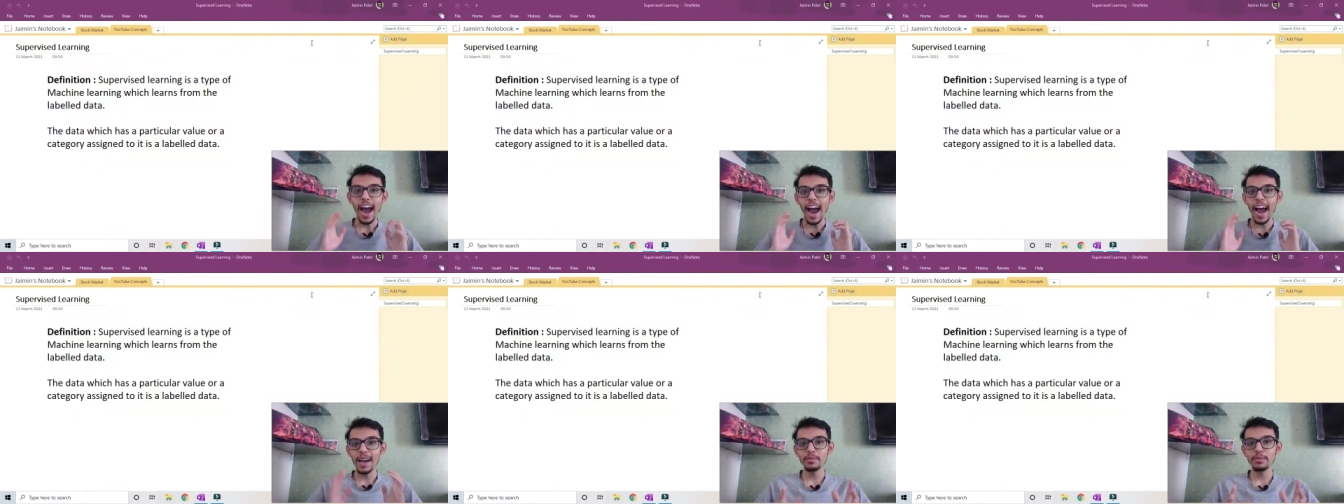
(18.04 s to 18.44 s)

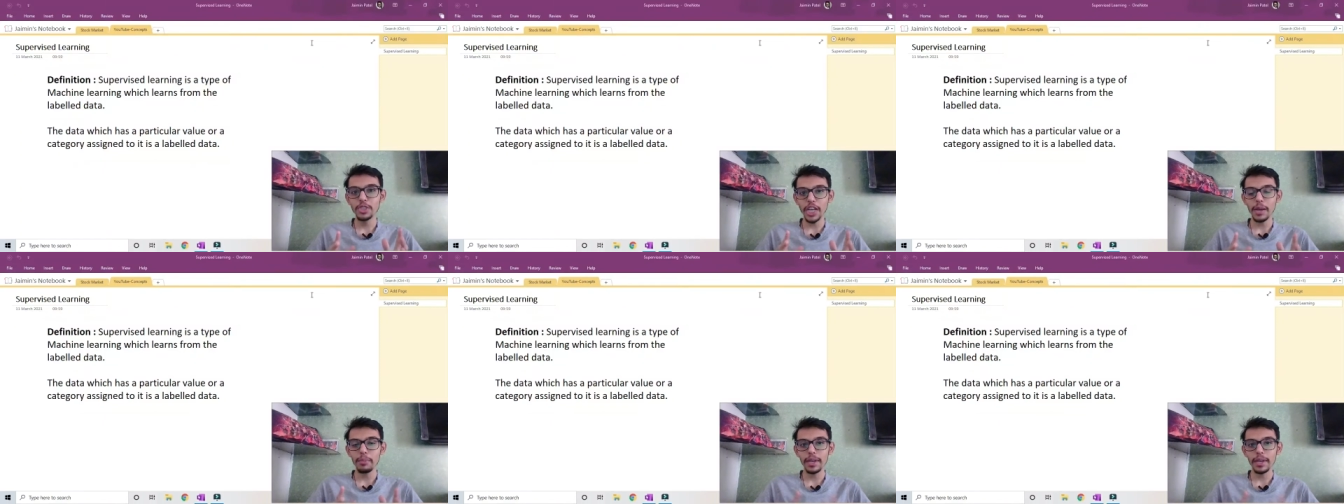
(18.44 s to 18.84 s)
am
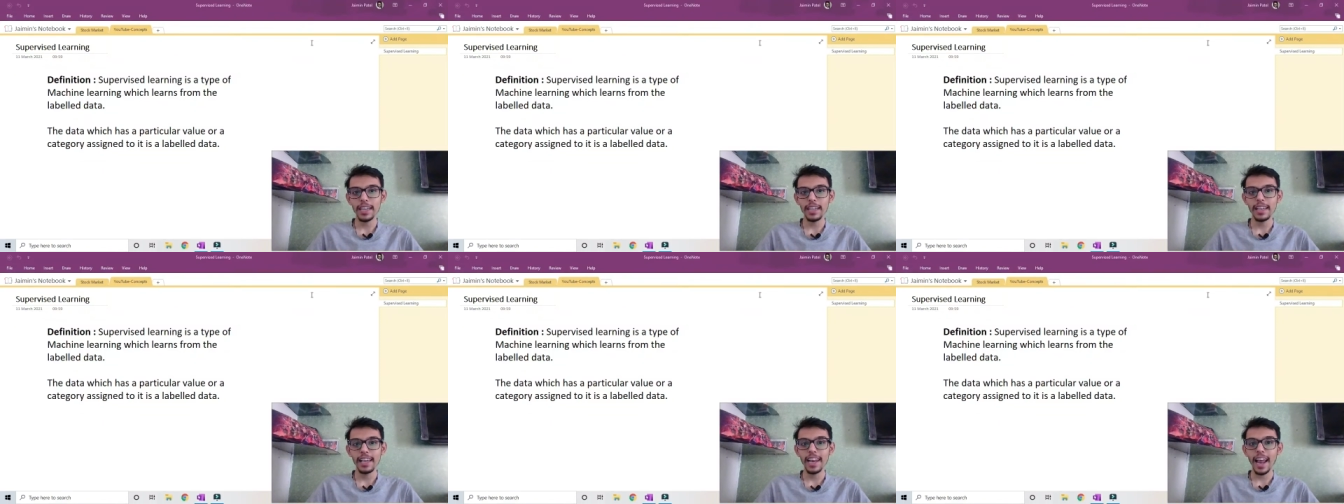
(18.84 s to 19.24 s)
Jay Patel
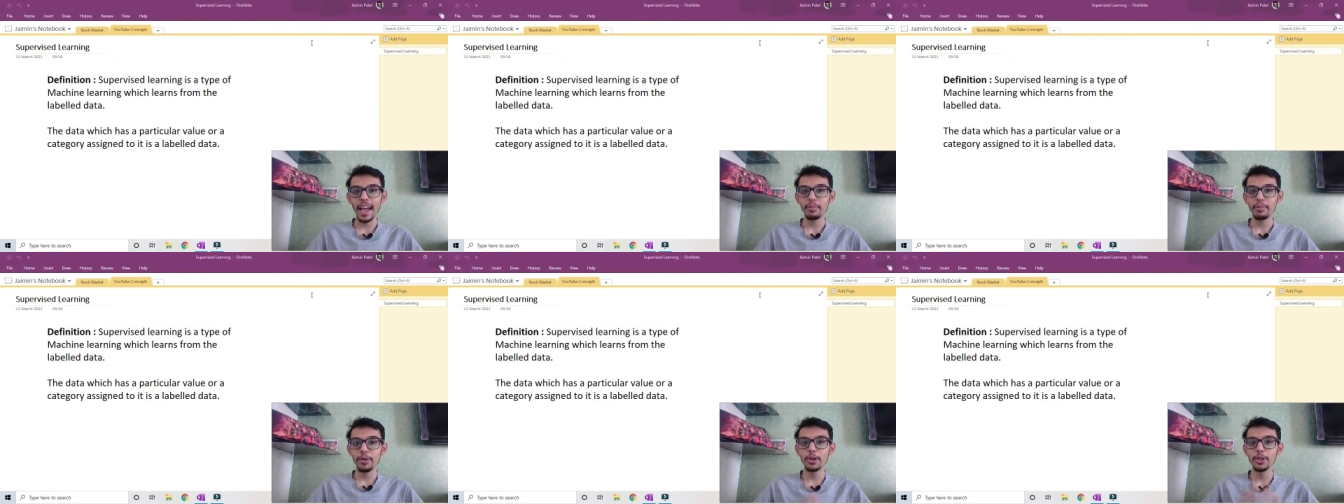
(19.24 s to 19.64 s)
and I
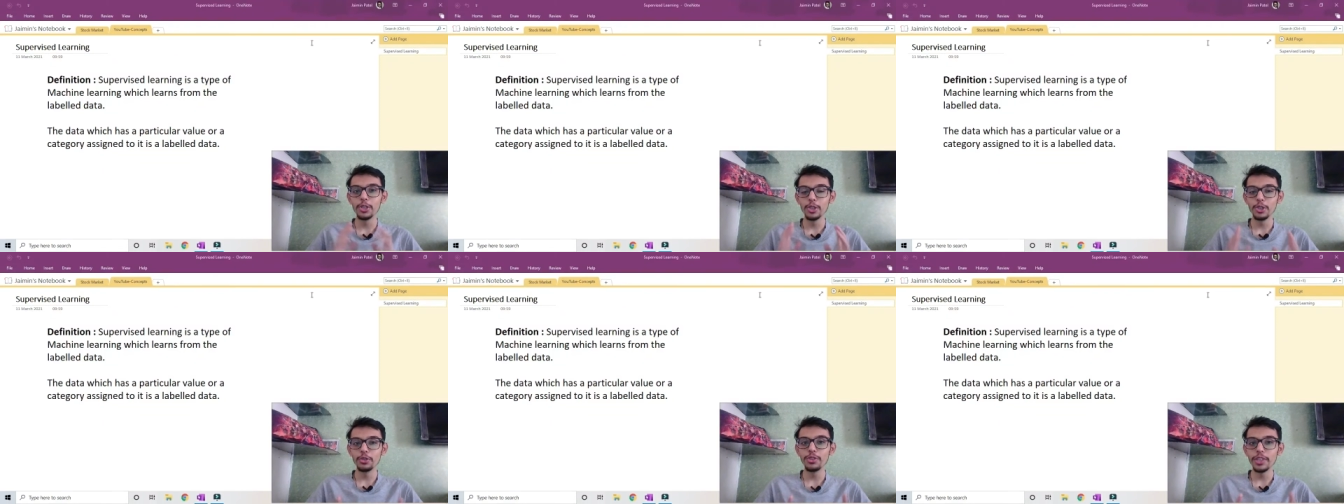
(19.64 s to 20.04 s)
upload
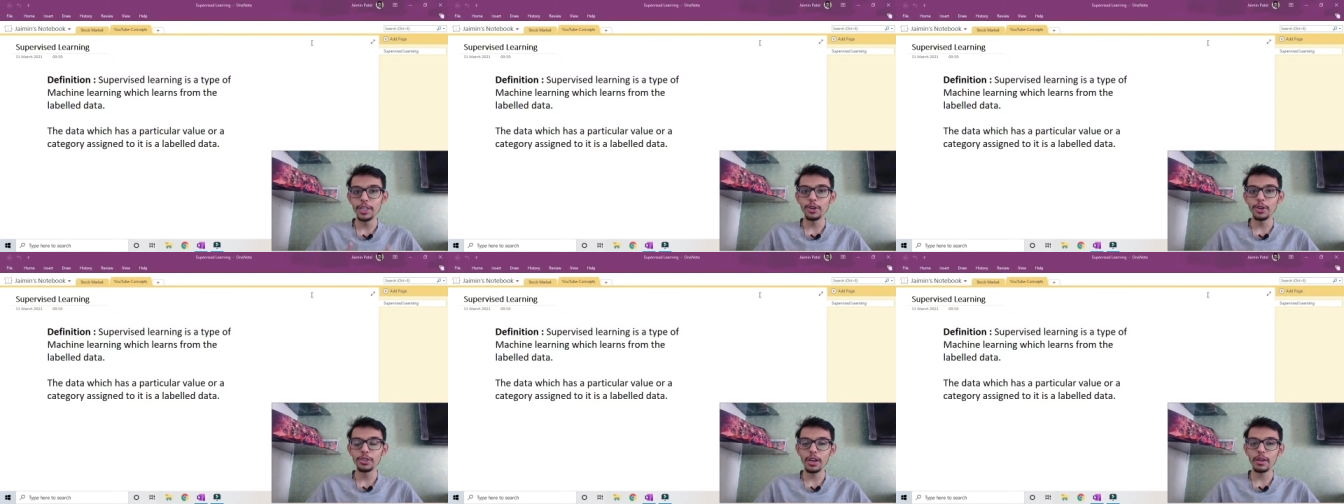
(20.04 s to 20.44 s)
new
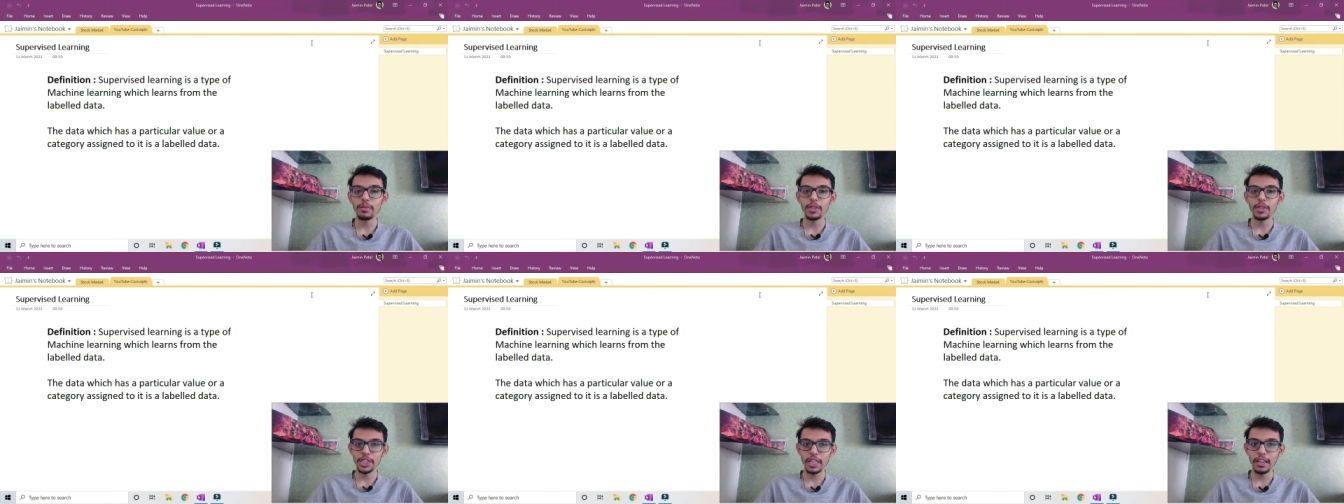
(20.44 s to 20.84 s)
videos on
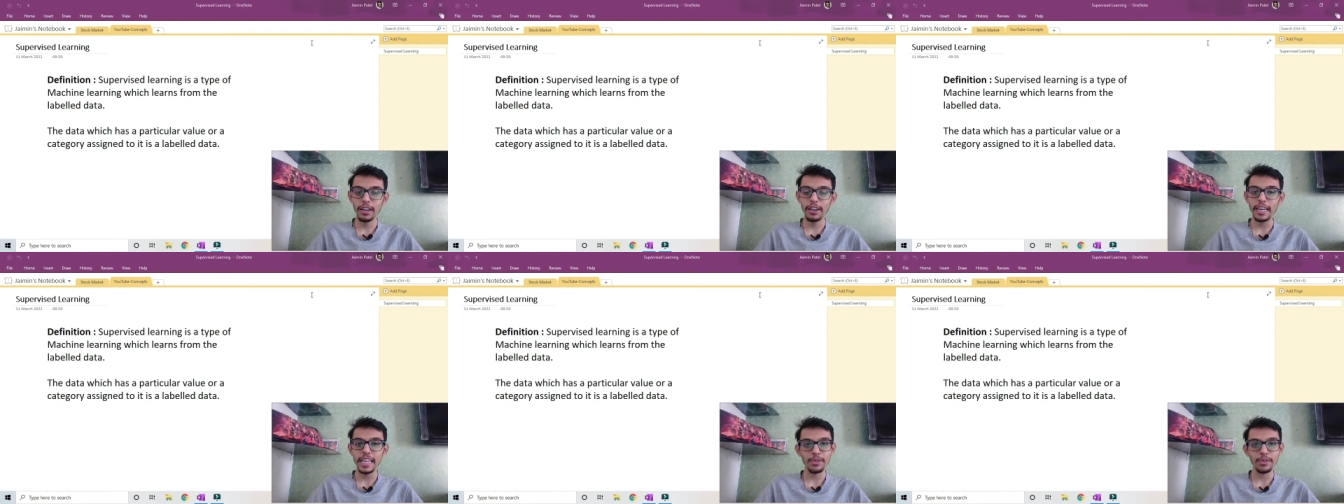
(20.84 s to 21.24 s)
machine
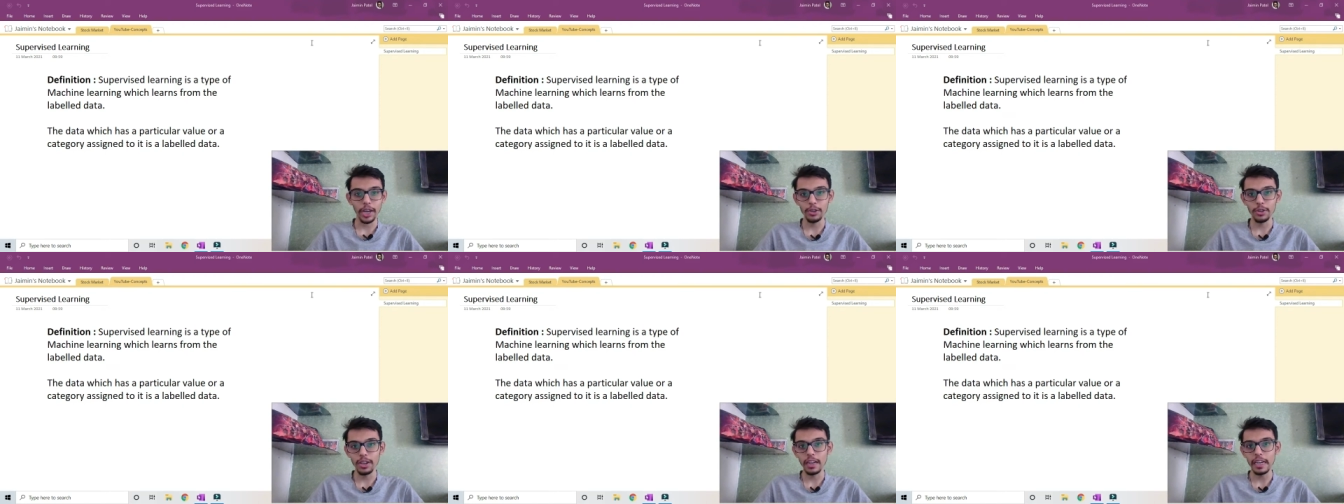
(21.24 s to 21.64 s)
learning
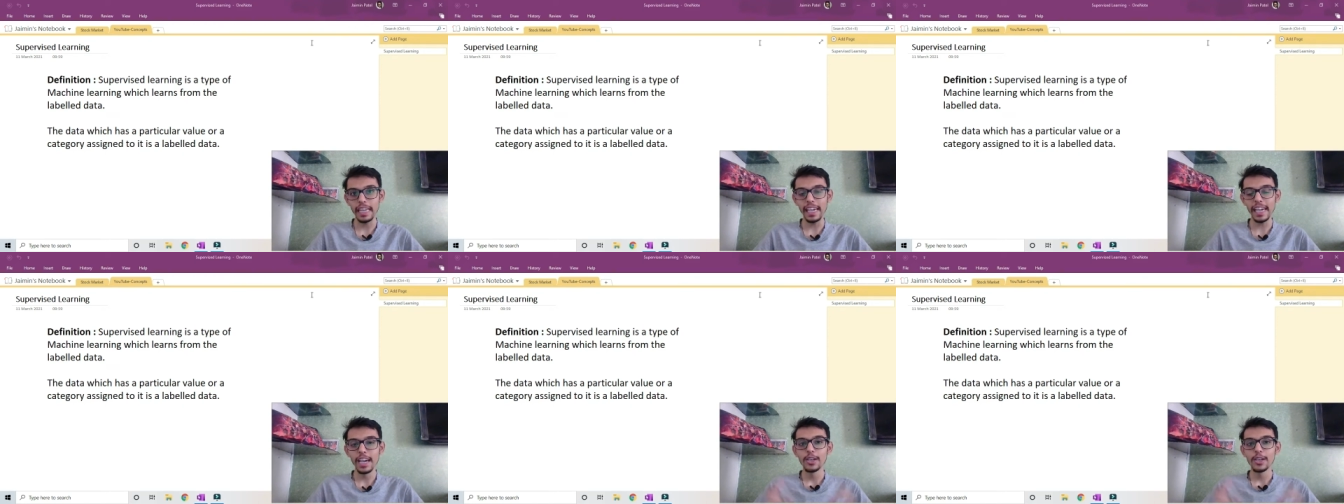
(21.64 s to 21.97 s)
regularly